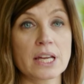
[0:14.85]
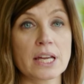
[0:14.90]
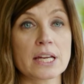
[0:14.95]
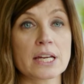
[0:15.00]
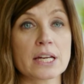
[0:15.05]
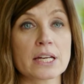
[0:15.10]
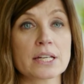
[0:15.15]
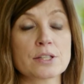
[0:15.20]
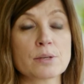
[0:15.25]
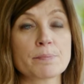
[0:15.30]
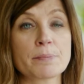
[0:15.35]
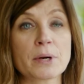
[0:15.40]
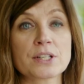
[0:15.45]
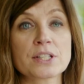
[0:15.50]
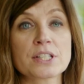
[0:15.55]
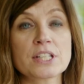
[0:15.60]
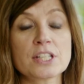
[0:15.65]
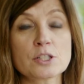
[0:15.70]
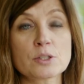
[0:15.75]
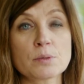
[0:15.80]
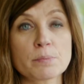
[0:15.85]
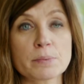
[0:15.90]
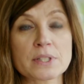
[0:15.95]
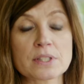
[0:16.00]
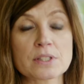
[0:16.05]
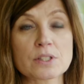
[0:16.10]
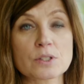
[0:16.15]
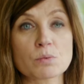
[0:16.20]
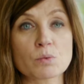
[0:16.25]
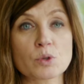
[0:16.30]
and the
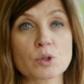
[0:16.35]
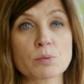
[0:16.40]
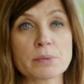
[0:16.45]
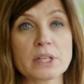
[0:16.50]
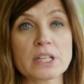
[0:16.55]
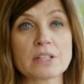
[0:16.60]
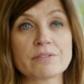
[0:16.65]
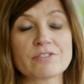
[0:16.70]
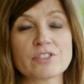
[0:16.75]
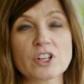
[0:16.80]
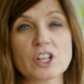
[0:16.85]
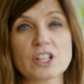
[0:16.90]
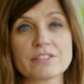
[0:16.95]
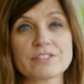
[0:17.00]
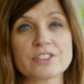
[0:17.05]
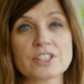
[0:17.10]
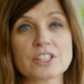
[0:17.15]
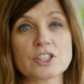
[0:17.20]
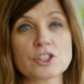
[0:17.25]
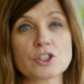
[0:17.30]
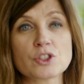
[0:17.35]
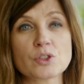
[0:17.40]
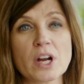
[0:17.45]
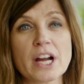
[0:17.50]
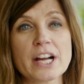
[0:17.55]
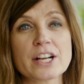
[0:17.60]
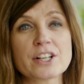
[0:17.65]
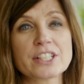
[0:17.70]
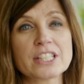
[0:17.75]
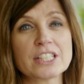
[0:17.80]
participants will be involved in the
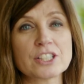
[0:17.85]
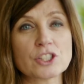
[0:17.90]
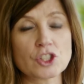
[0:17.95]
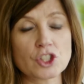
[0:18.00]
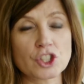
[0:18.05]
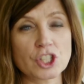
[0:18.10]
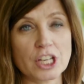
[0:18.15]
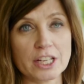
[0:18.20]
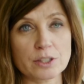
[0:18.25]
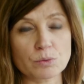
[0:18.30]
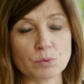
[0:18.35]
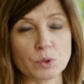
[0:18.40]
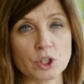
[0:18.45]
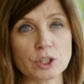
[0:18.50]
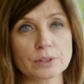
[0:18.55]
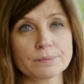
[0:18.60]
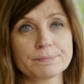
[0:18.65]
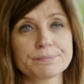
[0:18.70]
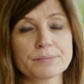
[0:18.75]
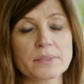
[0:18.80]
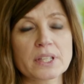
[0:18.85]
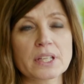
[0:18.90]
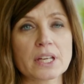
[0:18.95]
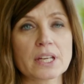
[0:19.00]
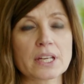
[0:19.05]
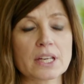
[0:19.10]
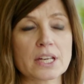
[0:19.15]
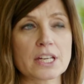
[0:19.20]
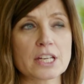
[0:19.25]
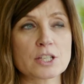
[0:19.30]
trial in general,
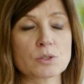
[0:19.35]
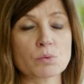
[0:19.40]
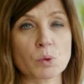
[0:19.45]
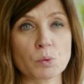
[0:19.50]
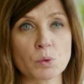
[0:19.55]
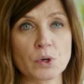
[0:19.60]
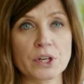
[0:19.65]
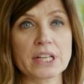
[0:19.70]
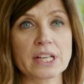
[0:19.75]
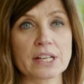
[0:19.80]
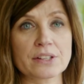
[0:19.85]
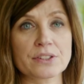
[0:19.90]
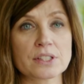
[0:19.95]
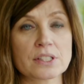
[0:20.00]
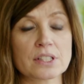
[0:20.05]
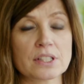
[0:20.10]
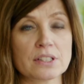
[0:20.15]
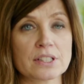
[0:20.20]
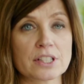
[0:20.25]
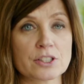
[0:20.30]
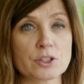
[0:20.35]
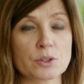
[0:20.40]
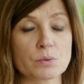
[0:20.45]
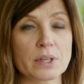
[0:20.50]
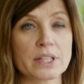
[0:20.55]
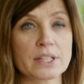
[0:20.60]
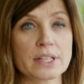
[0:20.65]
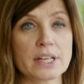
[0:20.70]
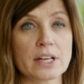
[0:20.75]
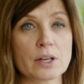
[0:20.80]
as we're working out the details
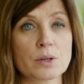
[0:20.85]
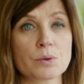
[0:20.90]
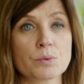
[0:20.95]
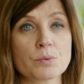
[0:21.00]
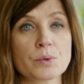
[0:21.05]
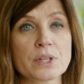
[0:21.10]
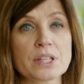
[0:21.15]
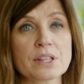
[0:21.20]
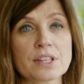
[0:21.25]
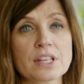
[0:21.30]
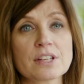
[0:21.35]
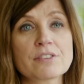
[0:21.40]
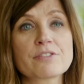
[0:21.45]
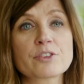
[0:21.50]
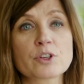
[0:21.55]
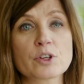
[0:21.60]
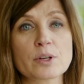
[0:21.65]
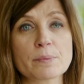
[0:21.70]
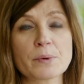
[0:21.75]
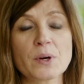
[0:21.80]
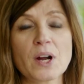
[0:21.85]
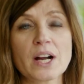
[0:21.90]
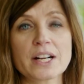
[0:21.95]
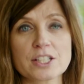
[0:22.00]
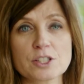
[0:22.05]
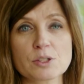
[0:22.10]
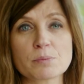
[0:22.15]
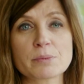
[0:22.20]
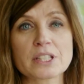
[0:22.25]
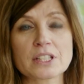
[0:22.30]
right now, we think for
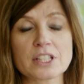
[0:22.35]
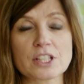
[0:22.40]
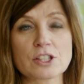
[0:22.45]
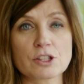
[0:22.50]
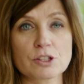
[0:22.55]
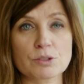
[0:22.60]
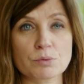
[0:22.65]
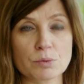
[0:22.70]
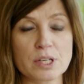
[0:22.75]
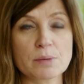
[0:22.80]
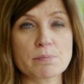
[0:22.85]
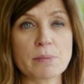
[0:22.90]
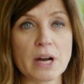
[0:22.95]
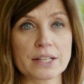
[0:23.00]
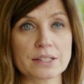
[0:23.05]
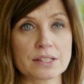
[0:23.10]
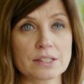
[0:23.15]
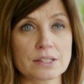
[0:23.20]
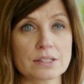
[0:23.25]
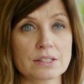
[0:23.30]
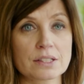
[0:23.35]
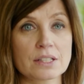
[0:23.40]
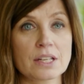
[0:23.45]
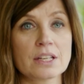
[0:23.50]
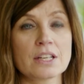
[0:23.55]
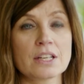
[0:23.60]
approximately 3 months.